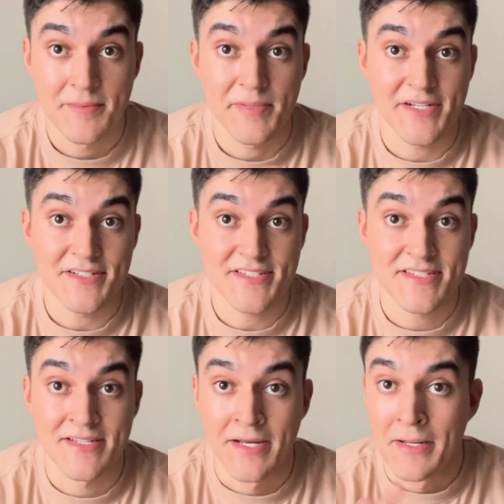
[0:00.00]

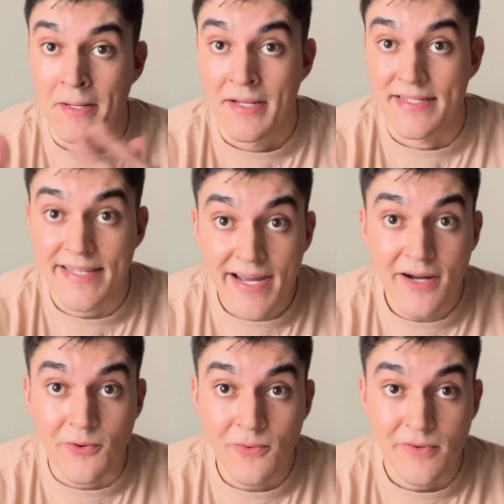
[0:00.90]
Because
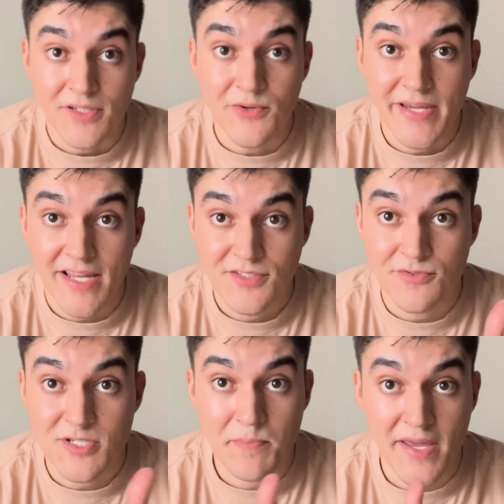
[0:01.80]
now you get
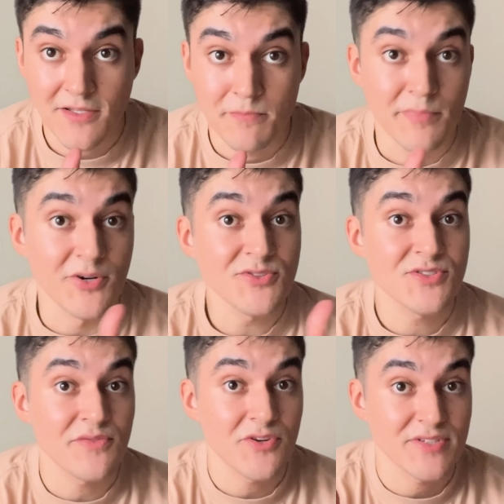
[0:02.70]
to spend
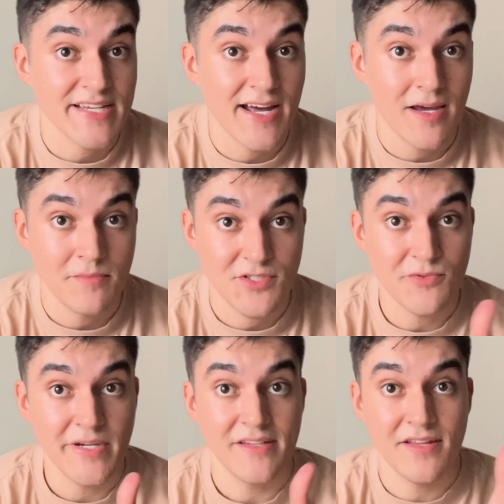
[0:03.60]
most of your time
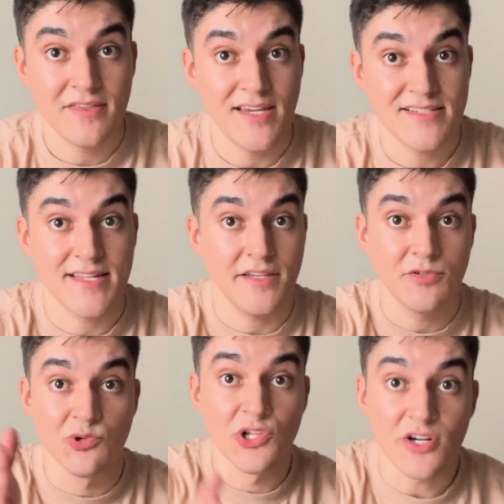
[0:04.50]
doing the things that
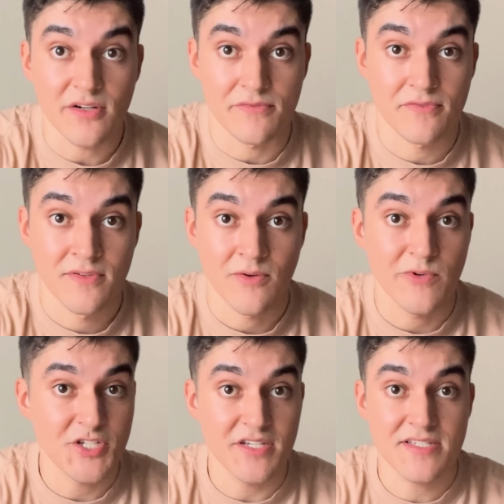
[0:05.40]
you love,
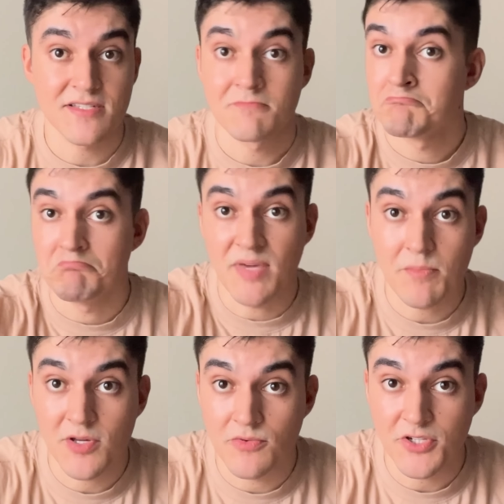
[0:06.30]
which is
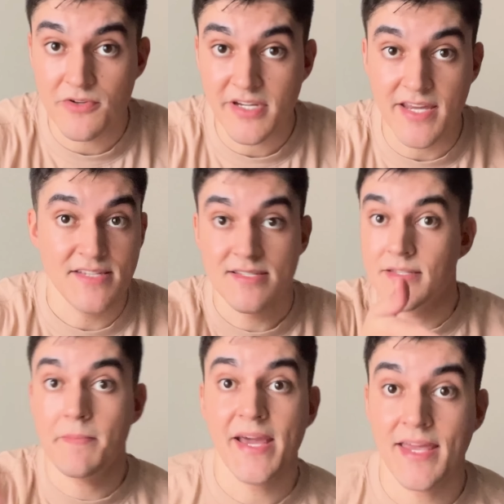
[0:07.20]
maybe on your case,
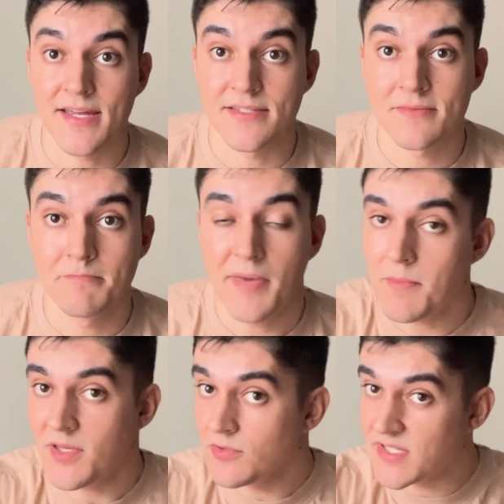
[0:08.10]
the backend.
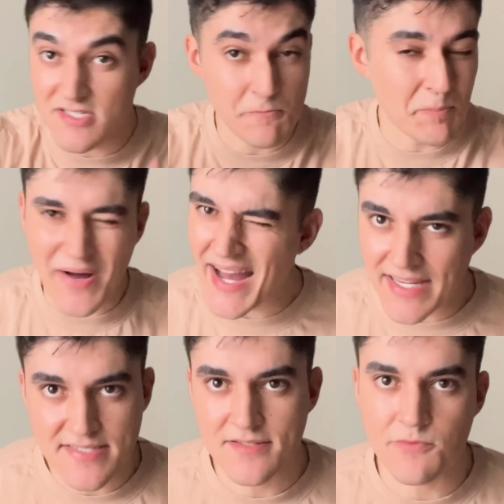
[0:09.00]
Maybe you
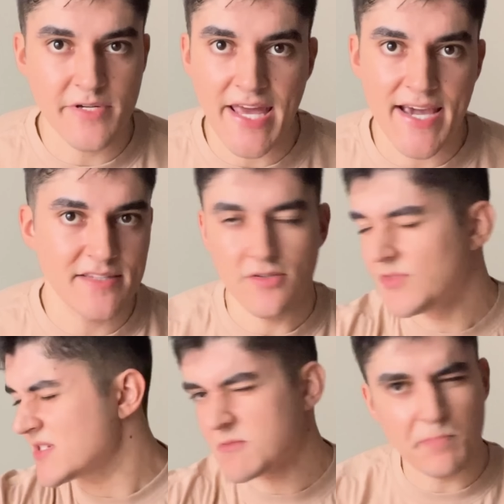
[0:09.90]
despise React, you
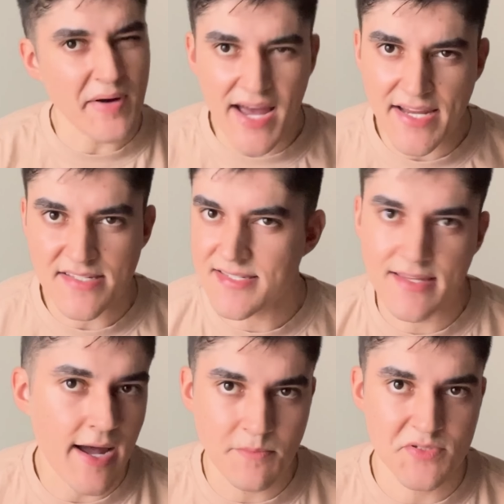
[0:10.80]
despise
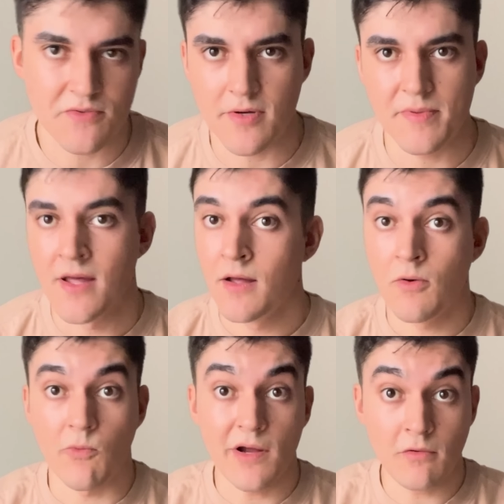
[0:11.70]
TypeScript.
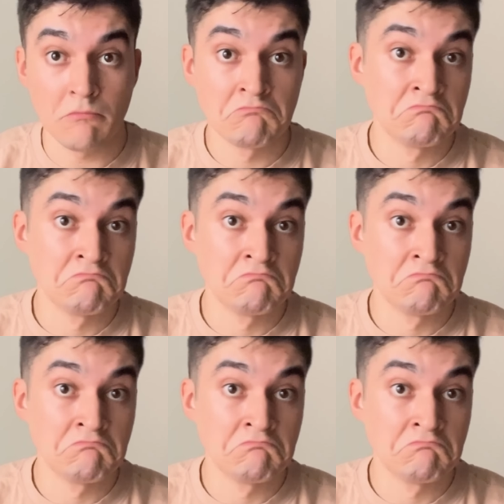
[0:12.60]
Well,